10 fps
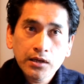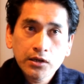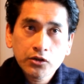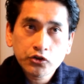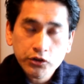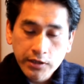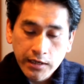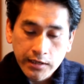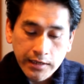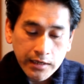she's got
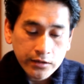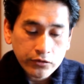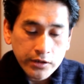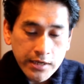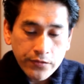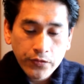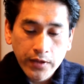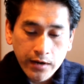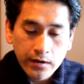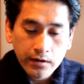to get underneath
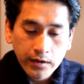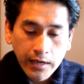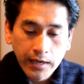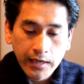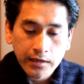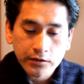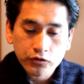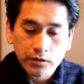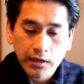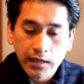there
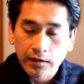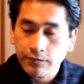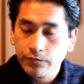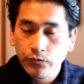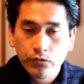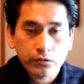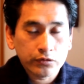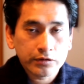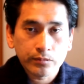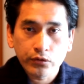and through
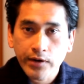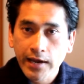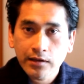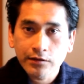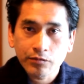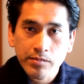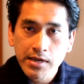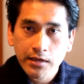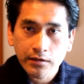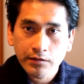some miraculous
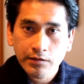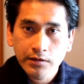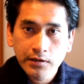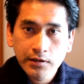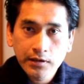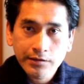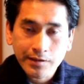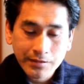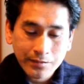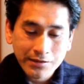means,
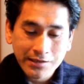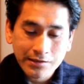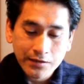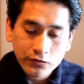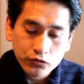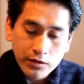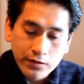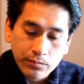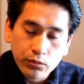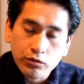sometimes gets enough strength
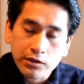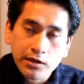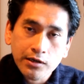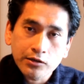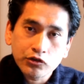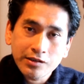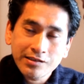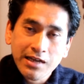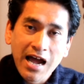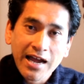to pull the car
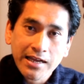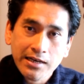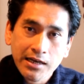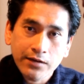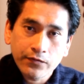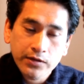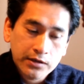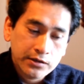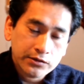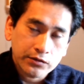just high enough
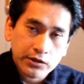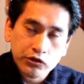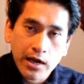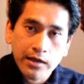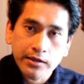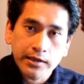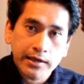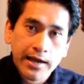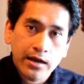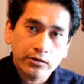so the child can get
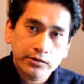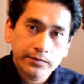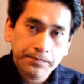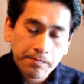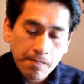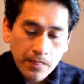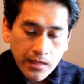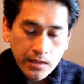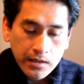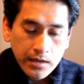out.
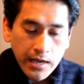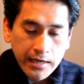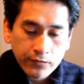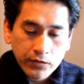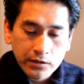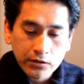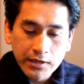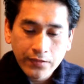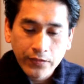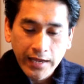And if we look
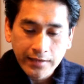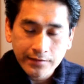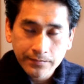at that,